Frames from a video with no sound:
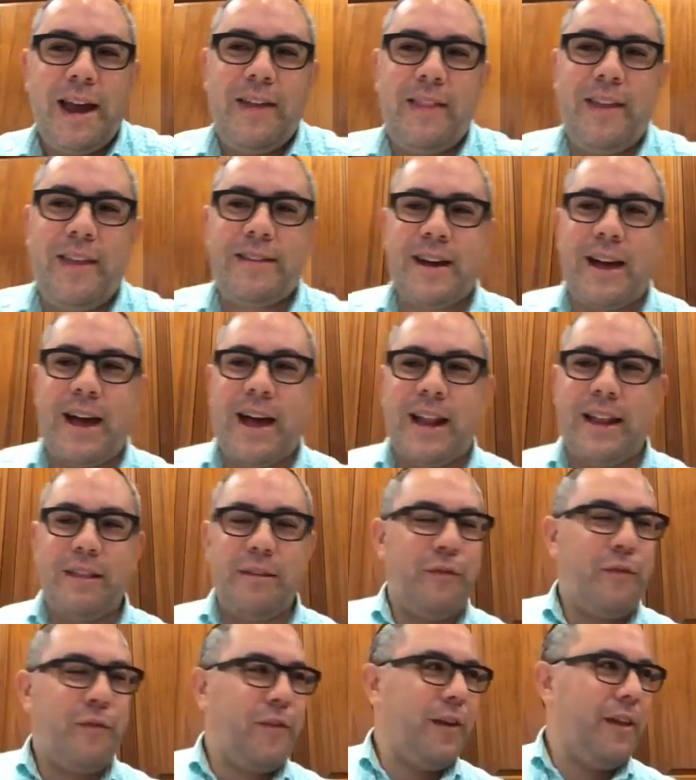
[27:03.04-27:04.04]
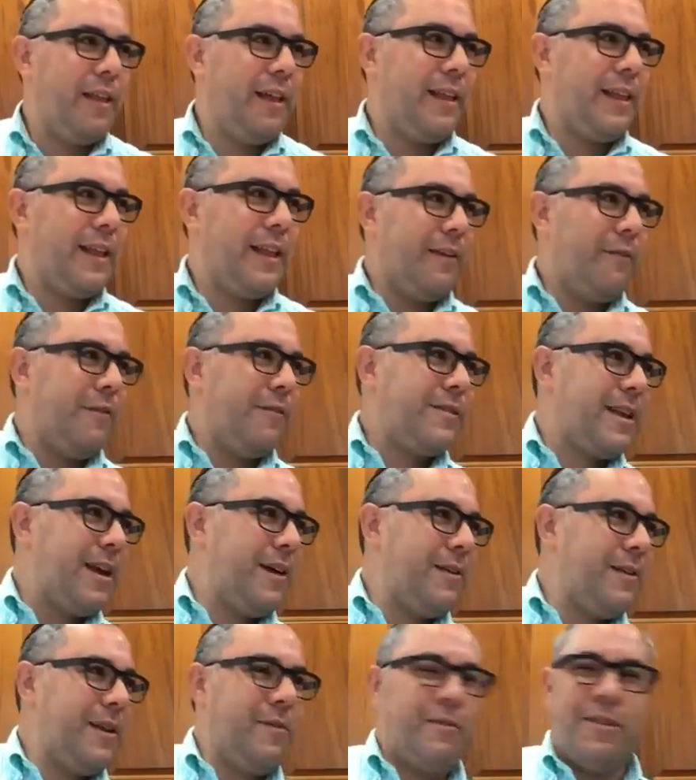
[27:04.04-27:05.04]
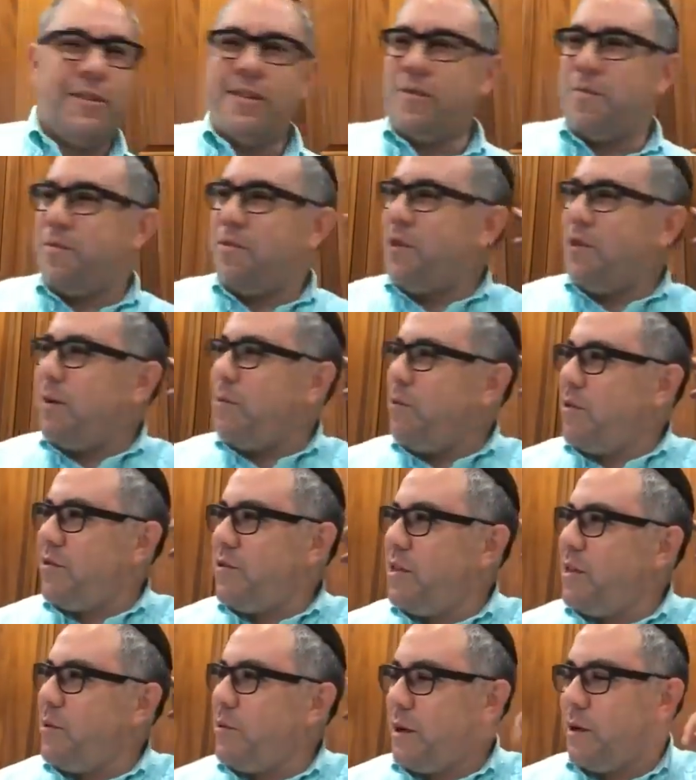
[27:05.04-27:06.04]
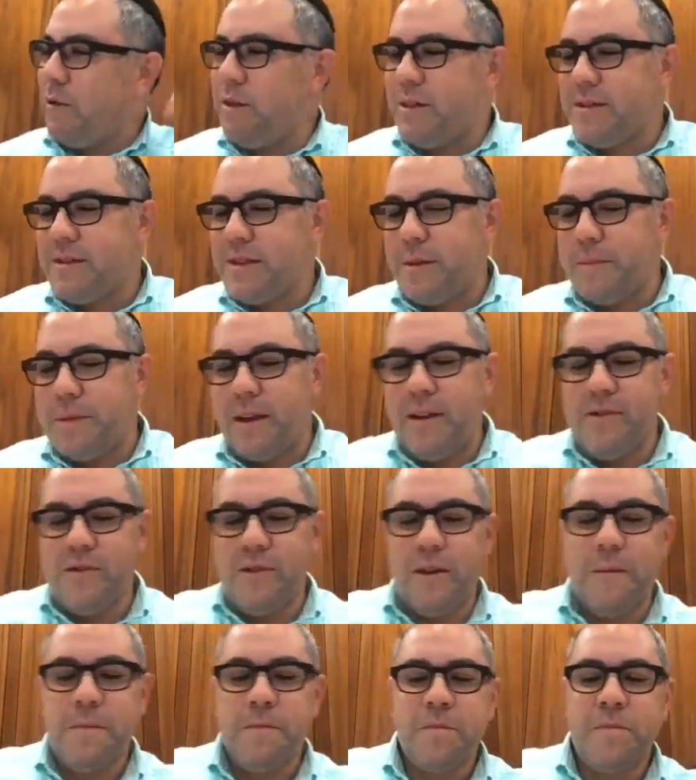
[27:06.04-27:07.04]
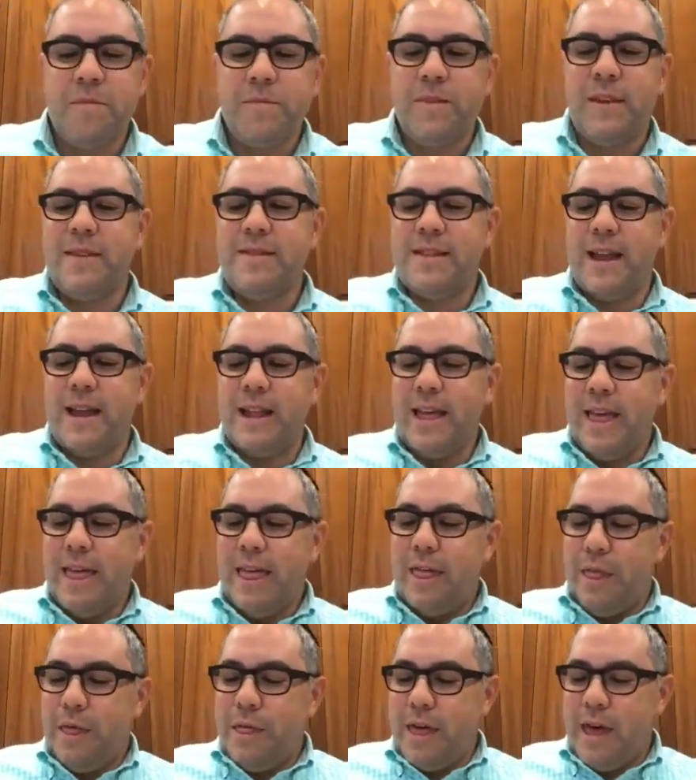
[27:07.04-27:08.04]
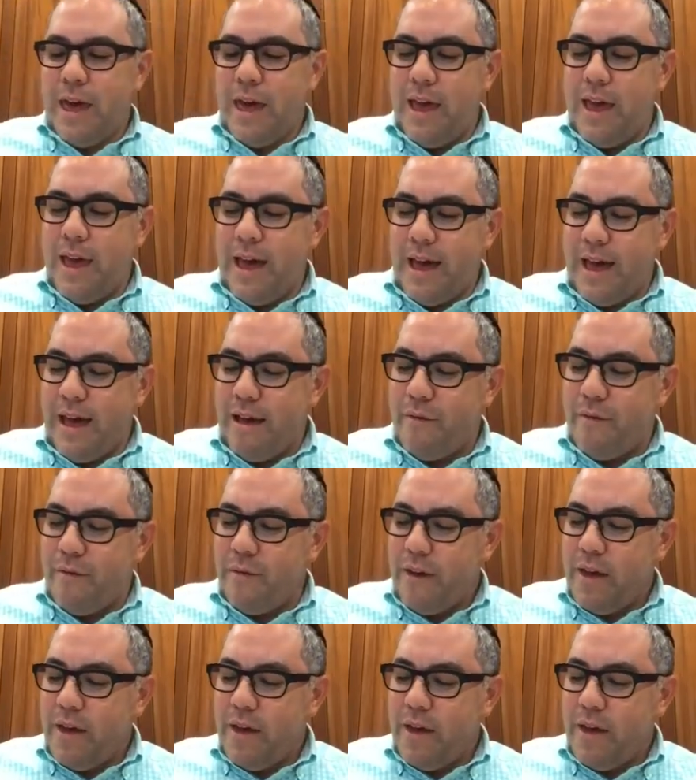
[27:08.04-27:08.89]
And that's kind of the feeling that I always get when I read these psukim, or certainly when I read this Ibn Ezra, is that they have